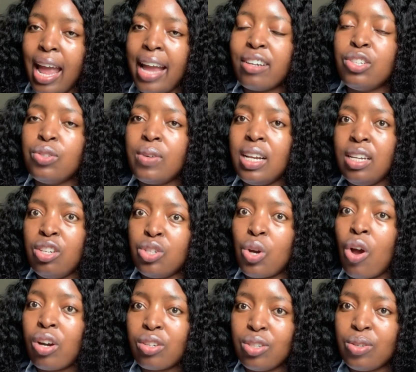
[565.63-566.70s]
actually
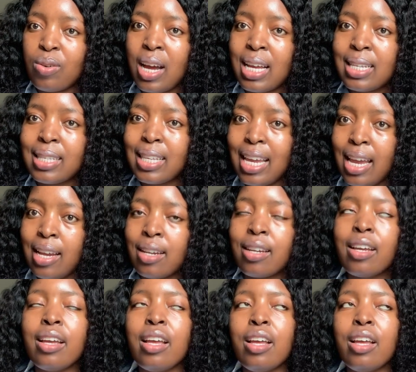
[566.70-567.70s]
talk to us in.